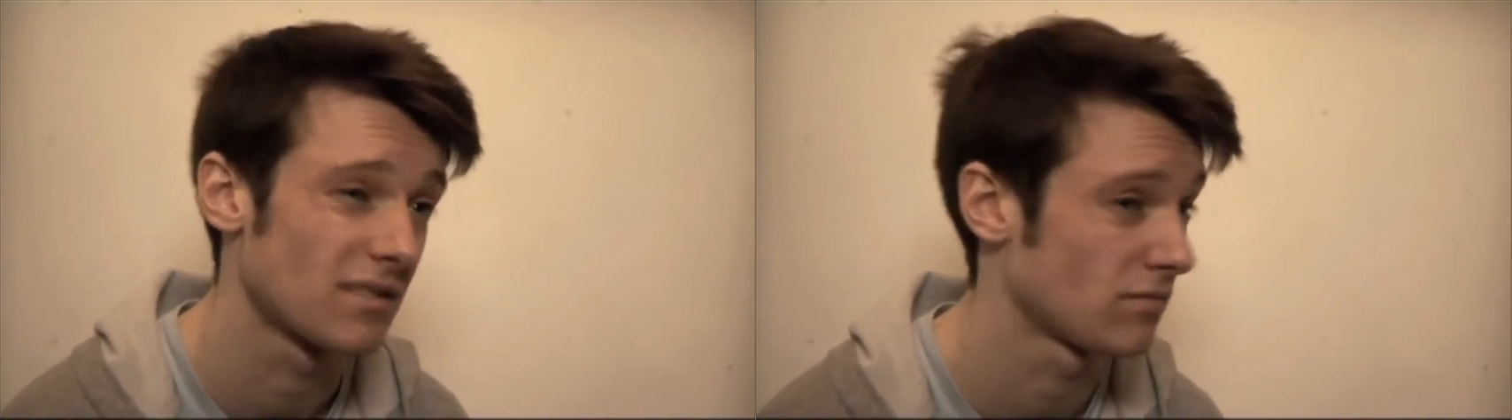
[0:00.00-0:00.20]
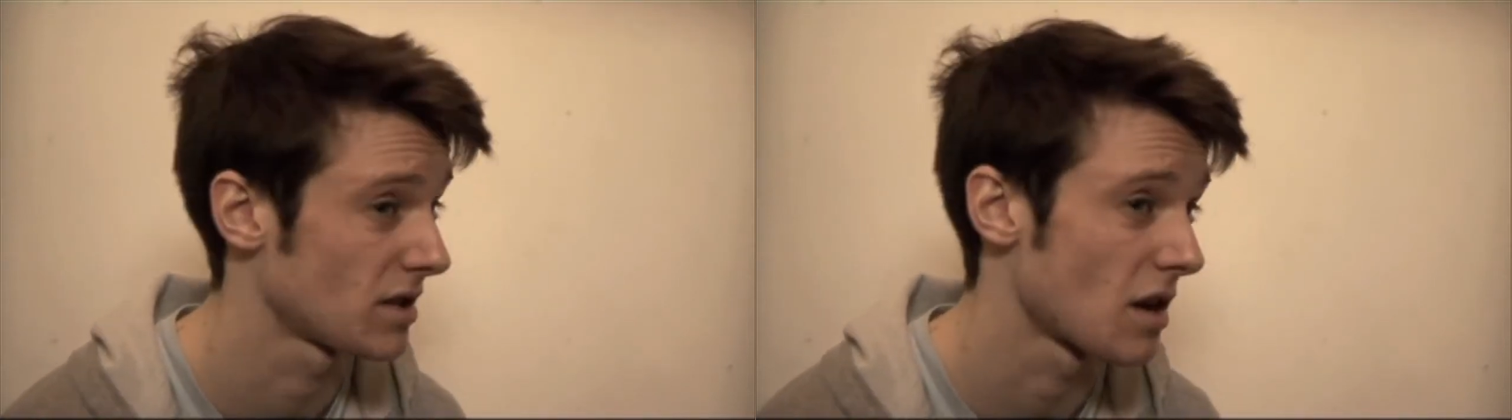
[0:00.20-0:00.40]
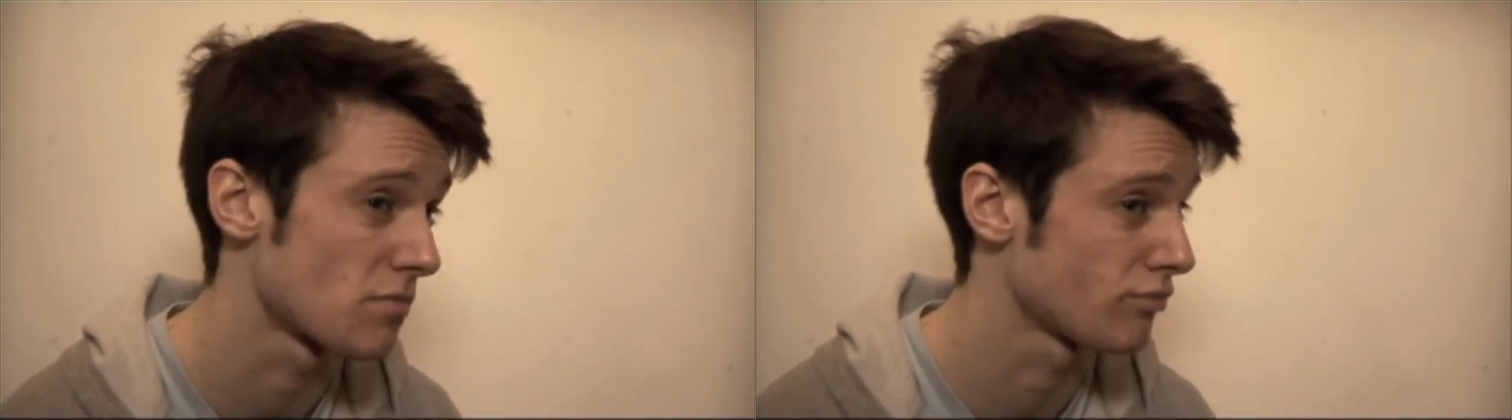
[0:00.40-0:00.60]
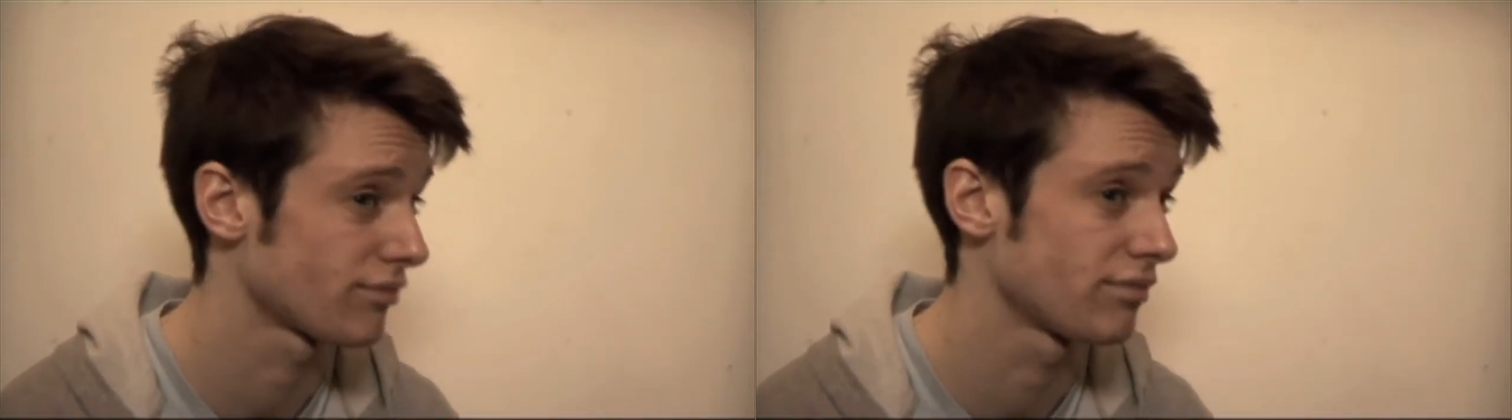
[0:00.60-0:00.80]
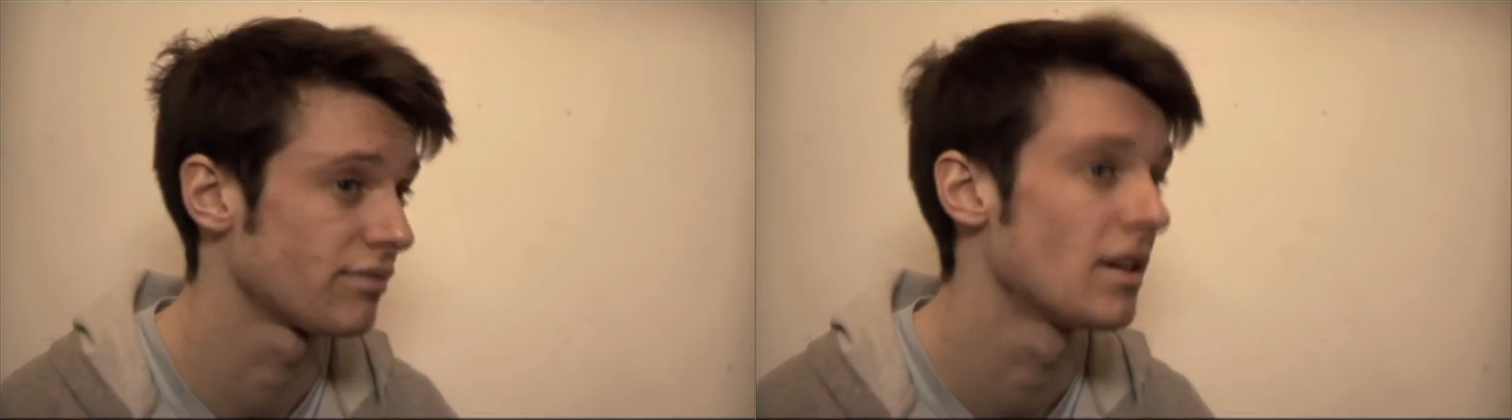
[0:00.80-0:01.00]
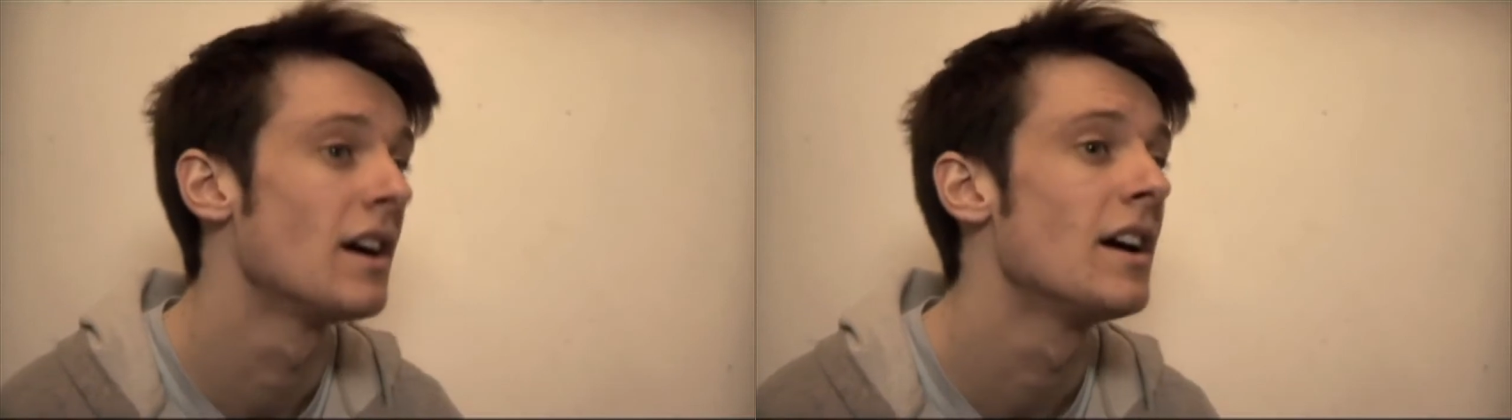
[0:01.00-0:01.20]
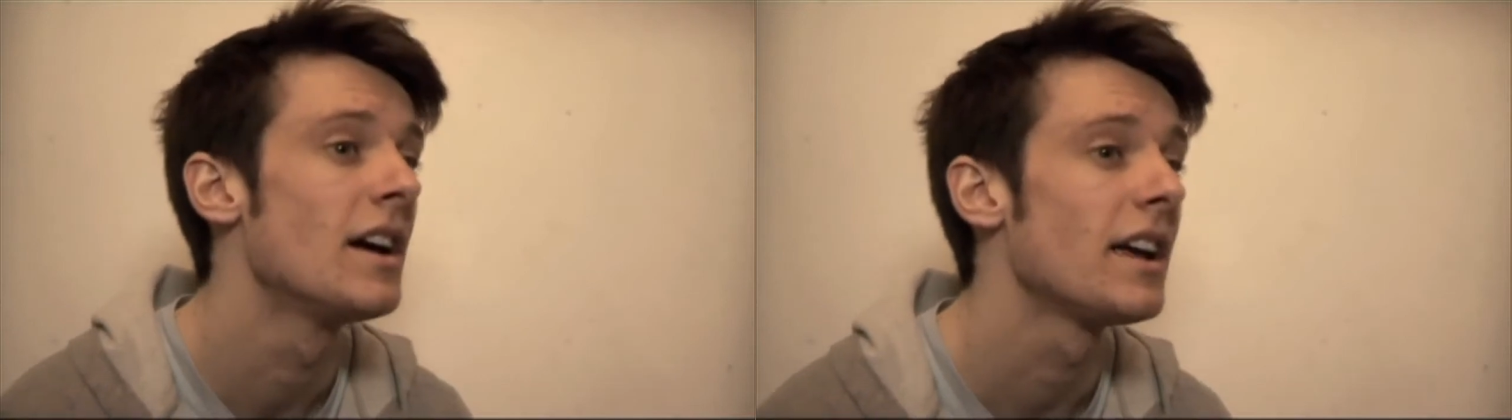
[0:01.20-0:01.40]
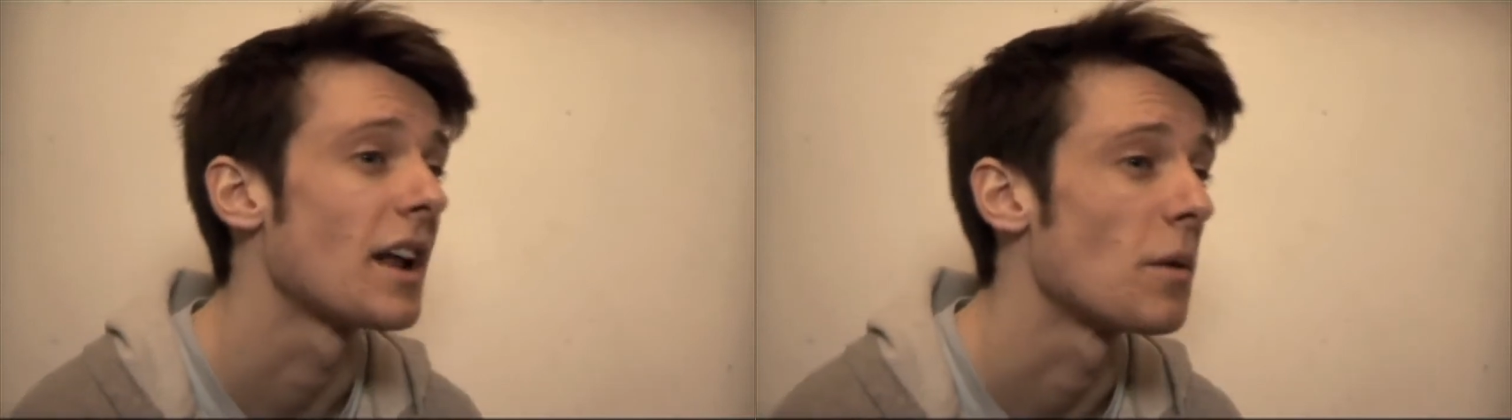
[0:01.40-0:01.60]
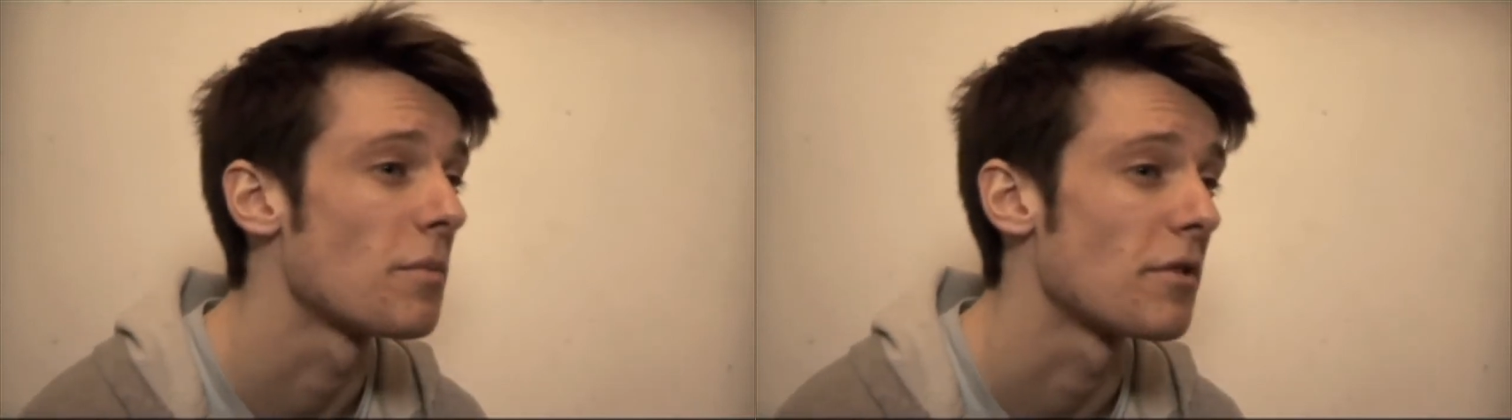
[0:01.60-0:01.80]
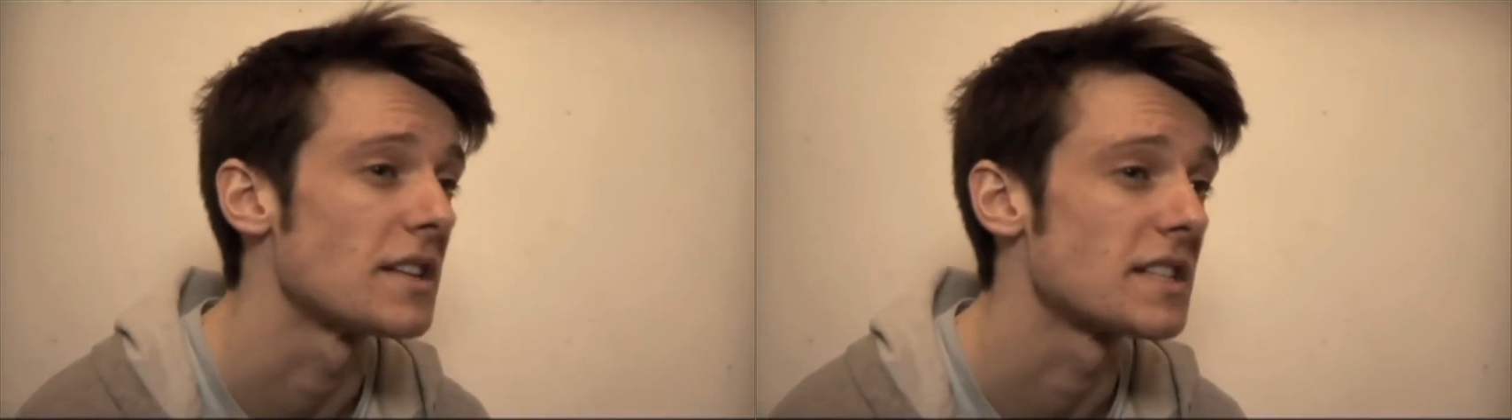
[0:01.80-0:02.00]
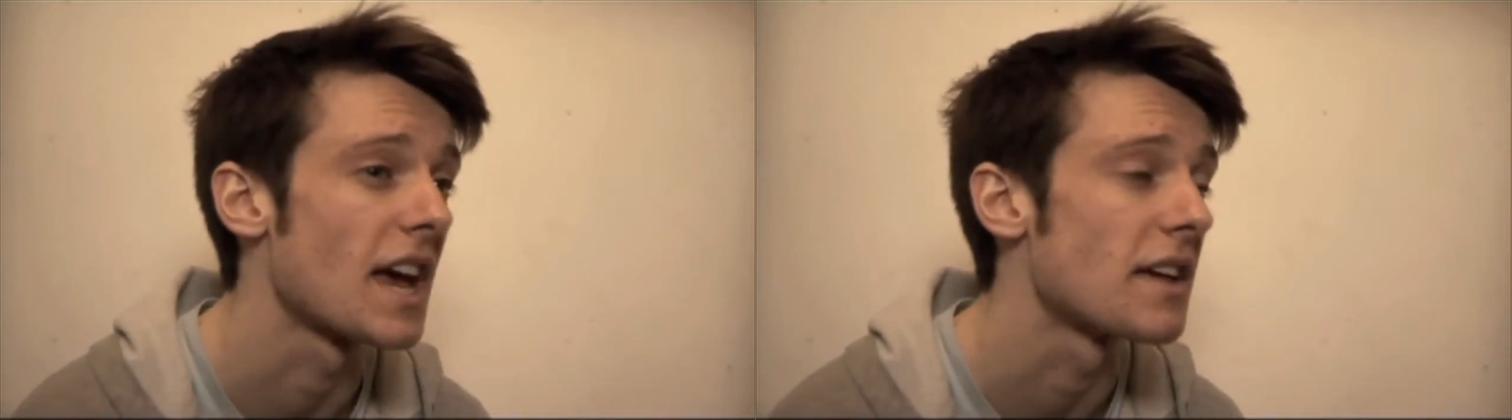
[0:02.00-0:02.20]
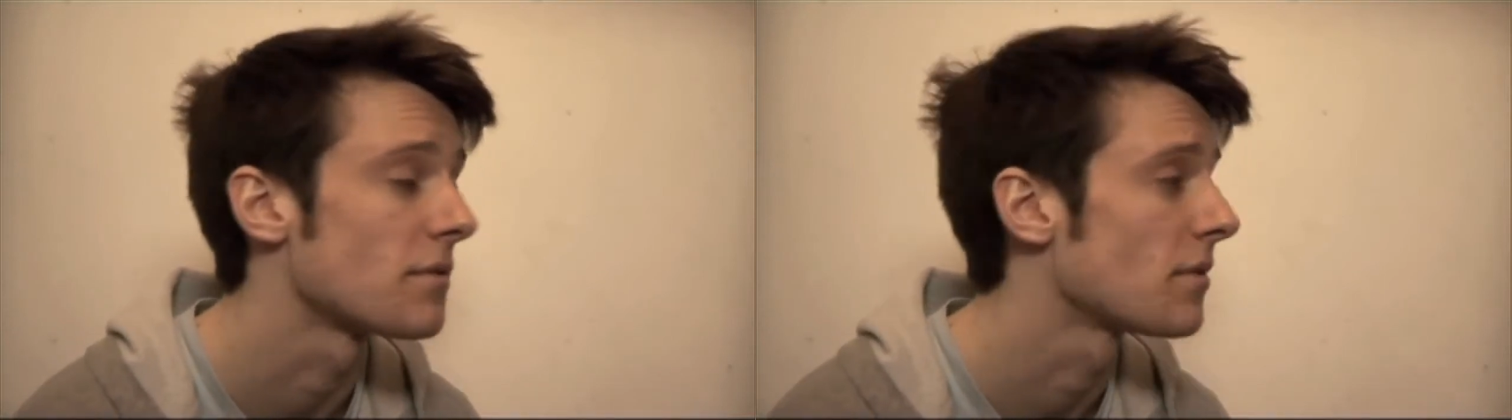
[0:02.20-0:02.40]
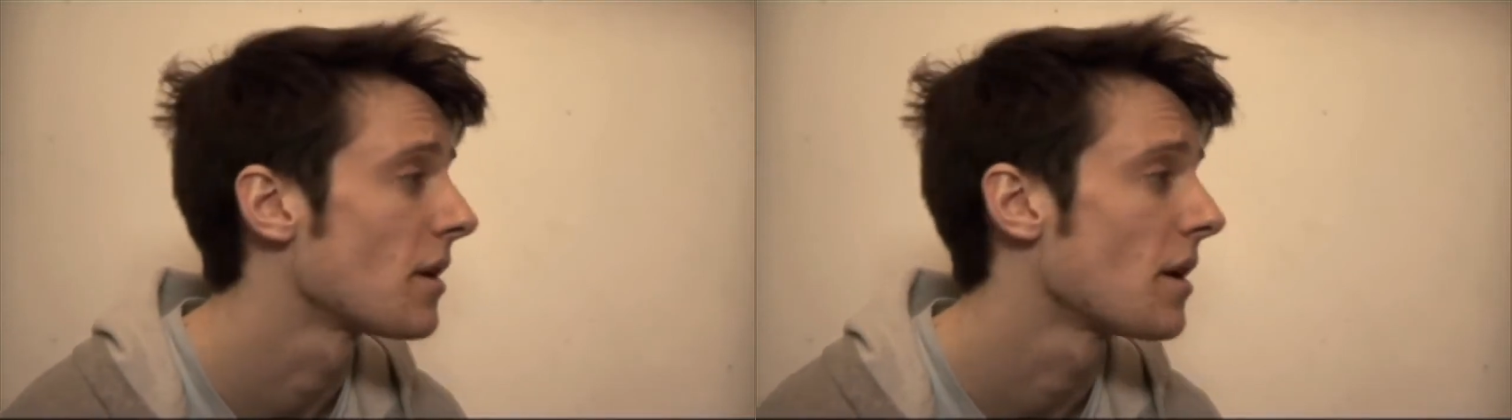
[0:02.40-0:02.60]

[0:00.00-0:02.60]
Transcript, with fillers: so you know we're pretty safe.